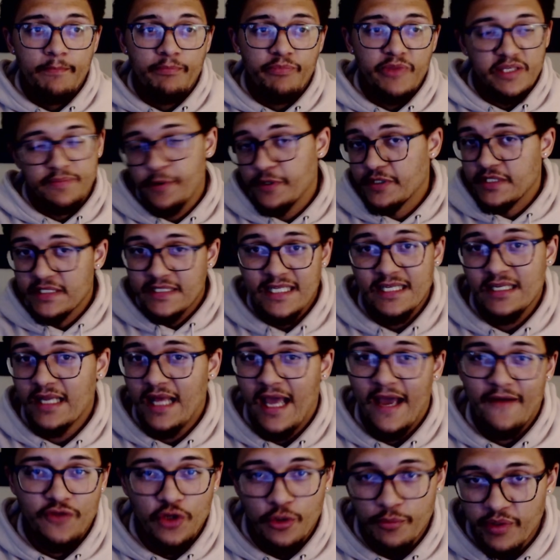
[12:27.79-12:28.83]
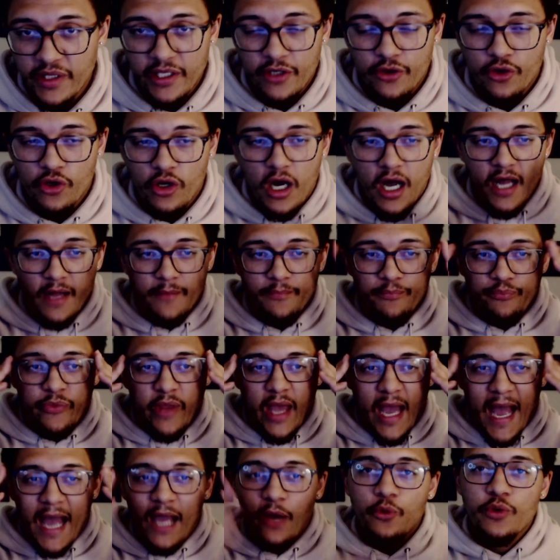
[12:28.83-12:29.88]
This person didn't have their blinker on.
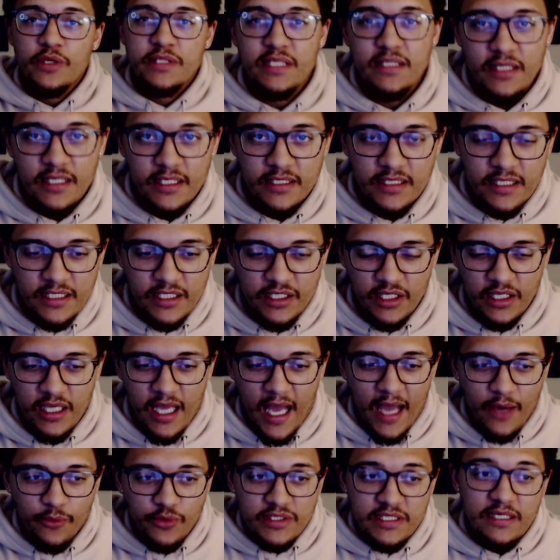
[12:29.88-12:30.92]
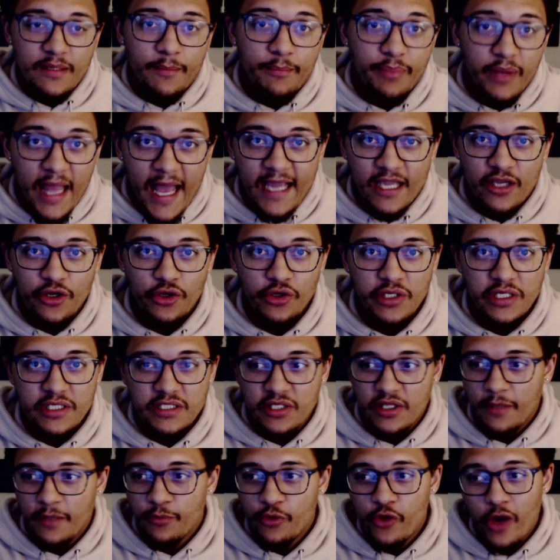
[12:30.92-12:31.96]
I was in the, I was in a black hoodie,
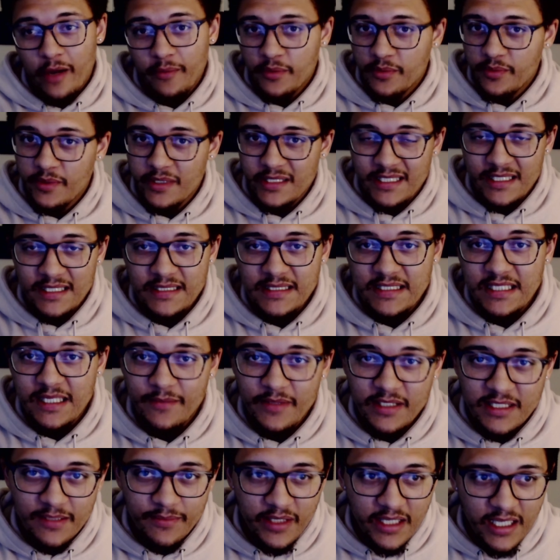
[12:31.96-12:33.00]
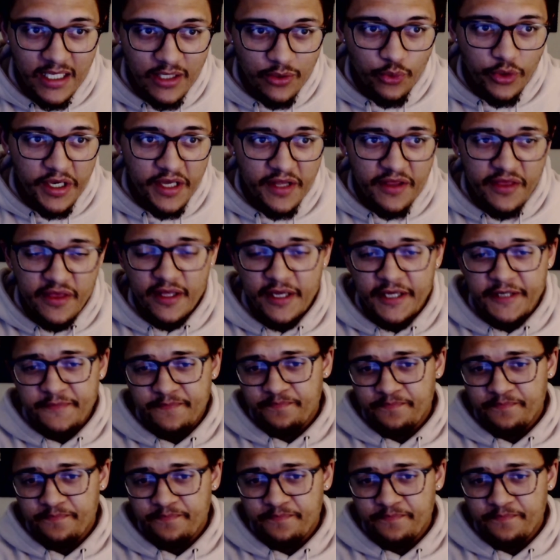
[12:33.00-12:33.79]
so they probably didn't see me to begin with.